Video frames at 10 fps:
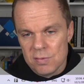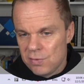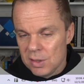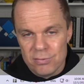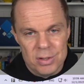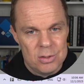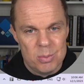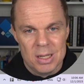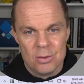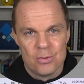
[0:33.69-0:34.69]
Feel free to
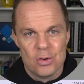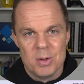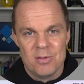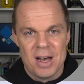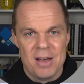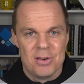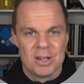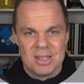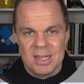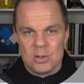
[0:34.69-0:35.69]
pick Chrome and
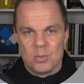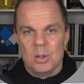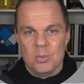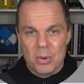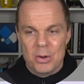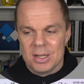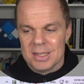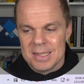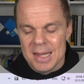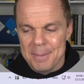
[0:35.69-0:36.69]
Firefox. This will work
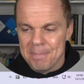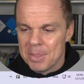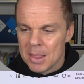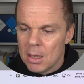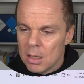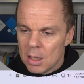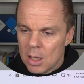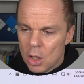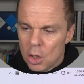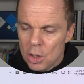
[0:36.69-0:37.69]
the same.
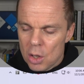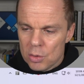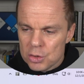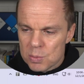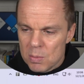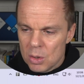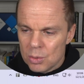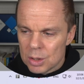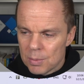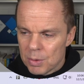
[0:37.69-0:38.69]
Launch
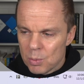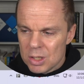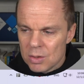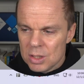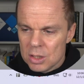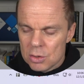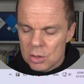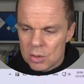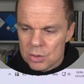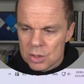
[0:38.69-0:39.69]
mode. We don't need to
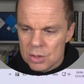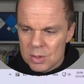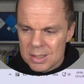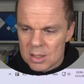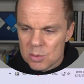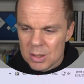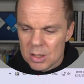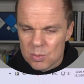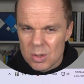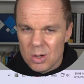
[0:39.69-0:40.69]
launch a new instance
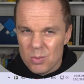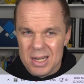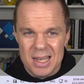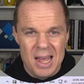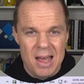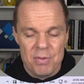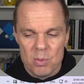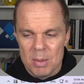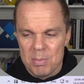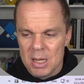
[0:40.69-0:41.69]
because we already have the
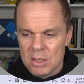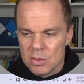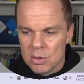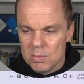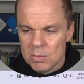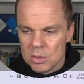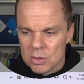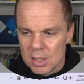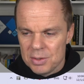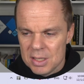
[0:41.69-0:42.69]
web page open.
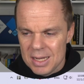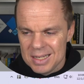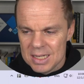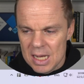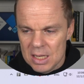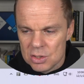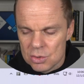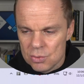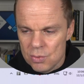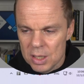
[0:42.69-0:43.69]
So I'll say attach
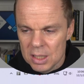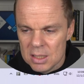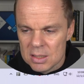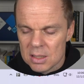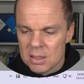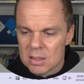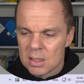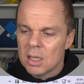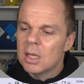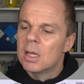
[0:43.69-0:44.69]
to running instance.
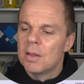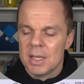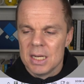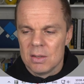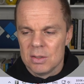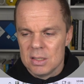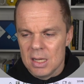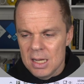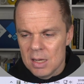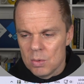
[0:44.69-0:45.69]
Then I'll
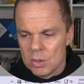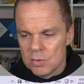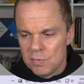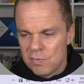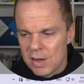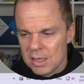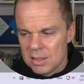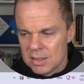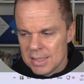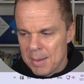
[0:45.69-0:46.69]
say I want to find
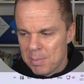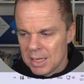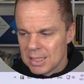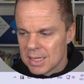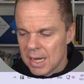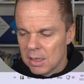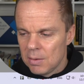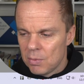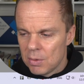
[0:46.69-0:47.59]
the tab by title.